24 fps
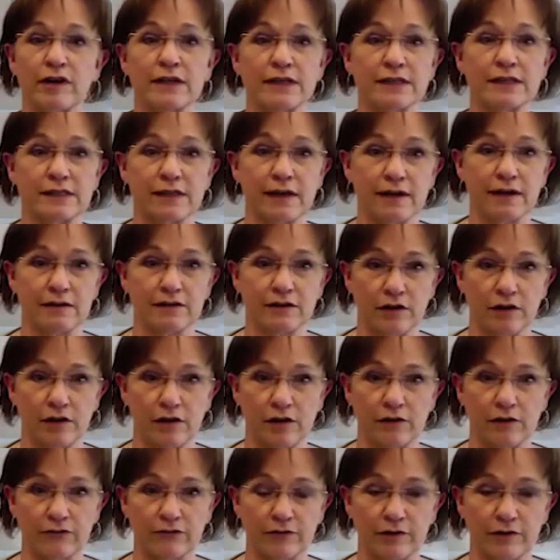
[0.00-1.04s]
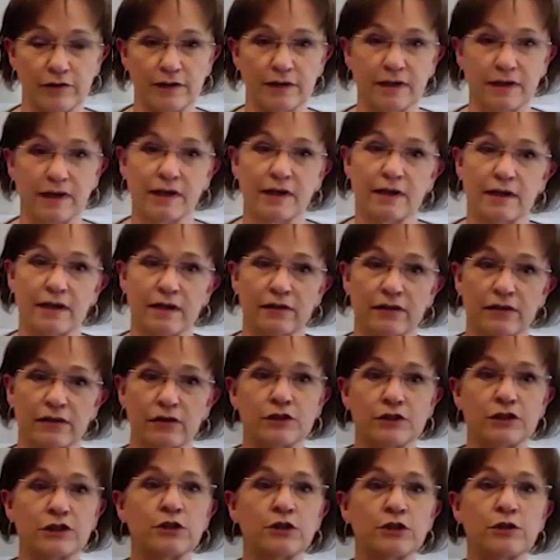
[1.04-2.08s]
excited to offer it.
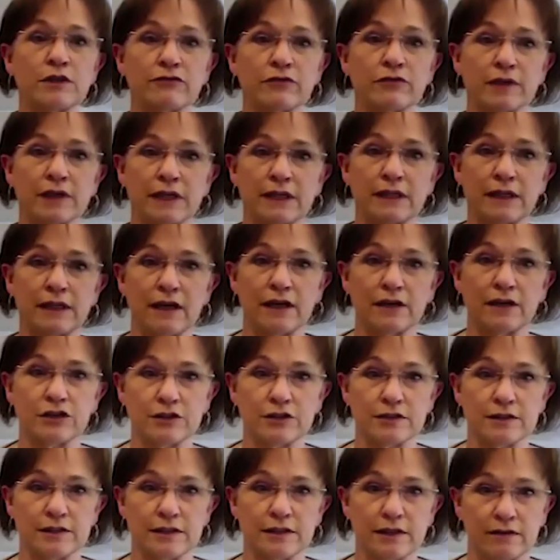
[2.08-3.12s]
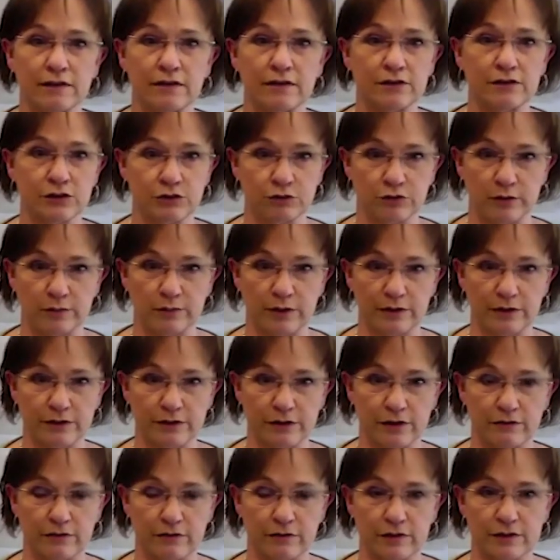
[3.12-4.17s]
There's two different collections in this streaming
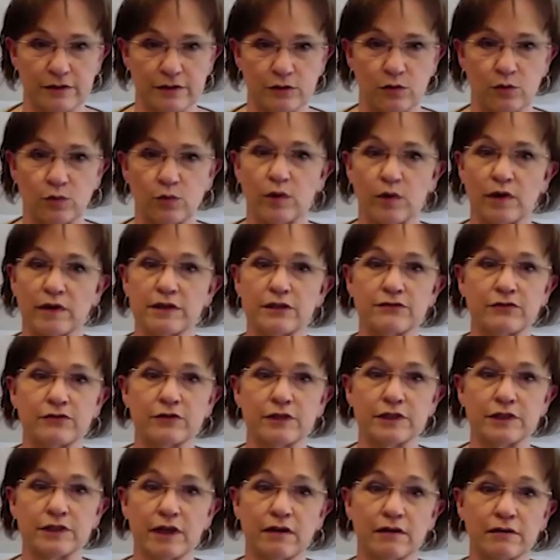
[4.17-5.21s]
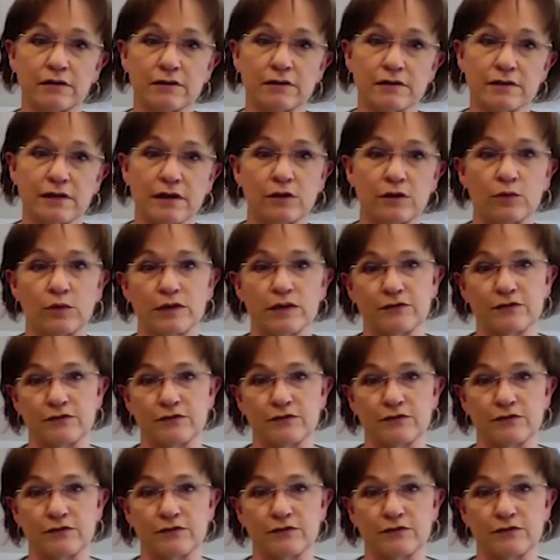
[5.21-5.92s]
service. One is for adults and one's